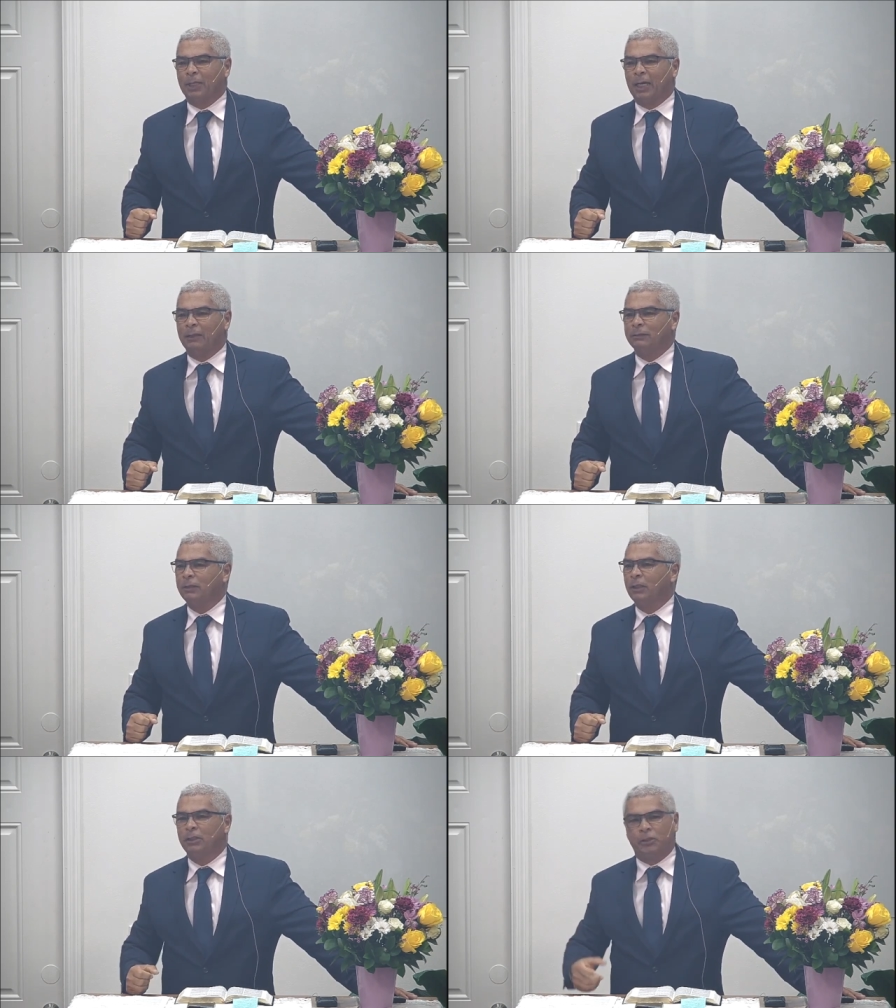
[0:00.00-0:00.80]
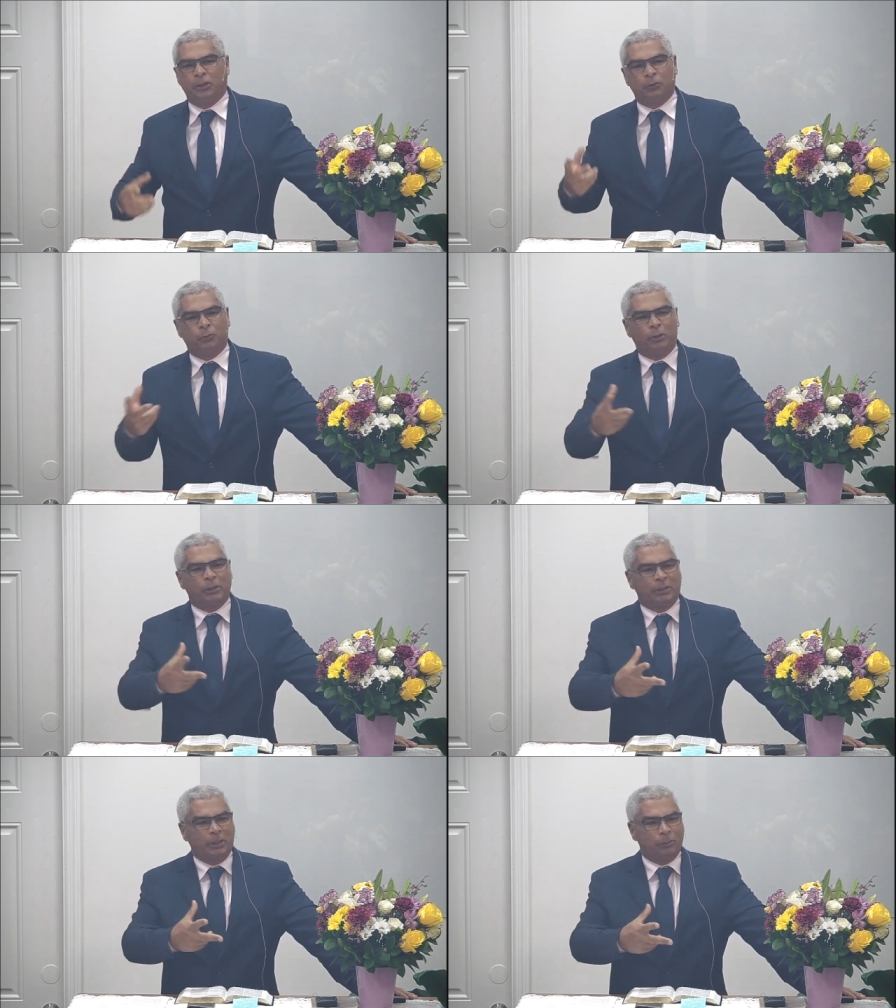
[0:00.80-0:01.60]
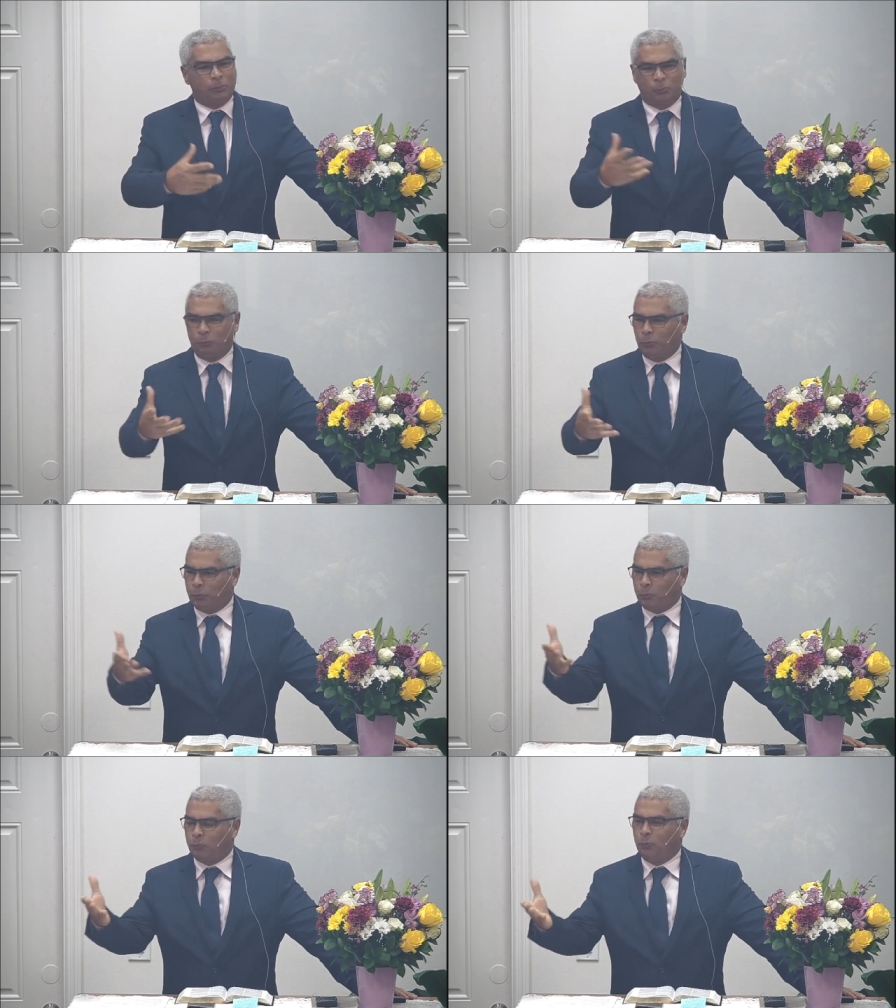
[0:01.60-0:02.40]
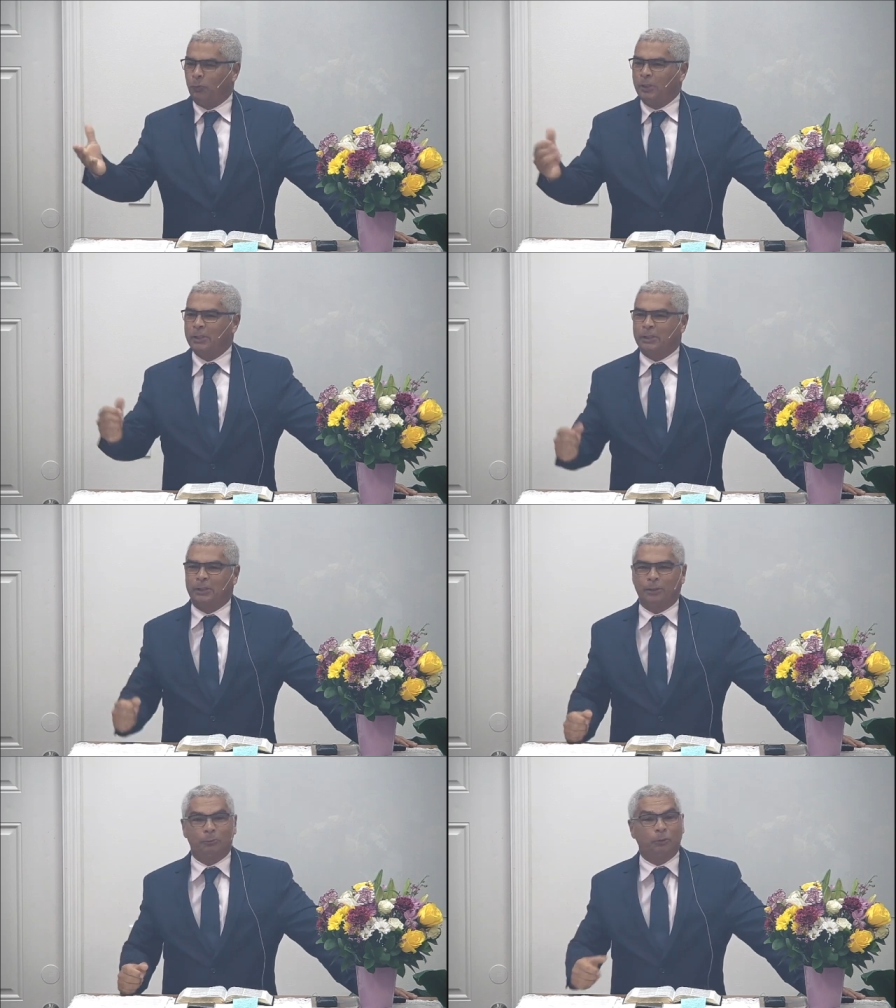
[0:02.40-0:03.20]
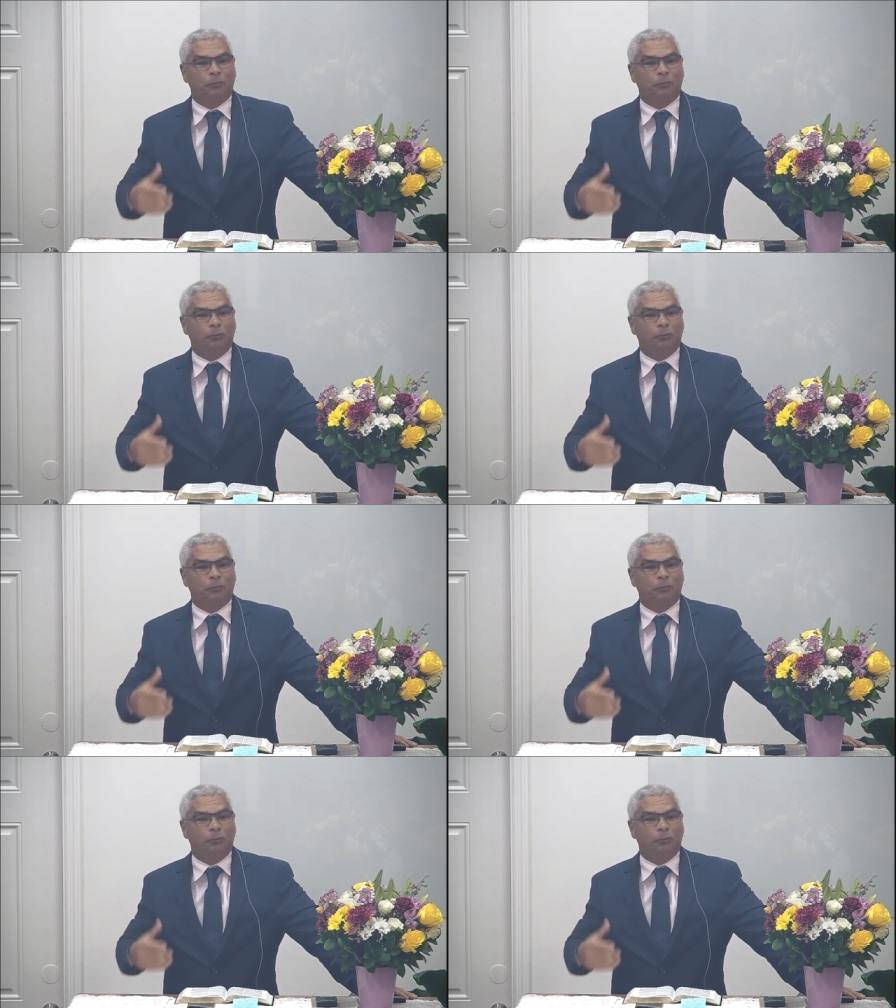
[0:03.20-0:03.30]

and that place had two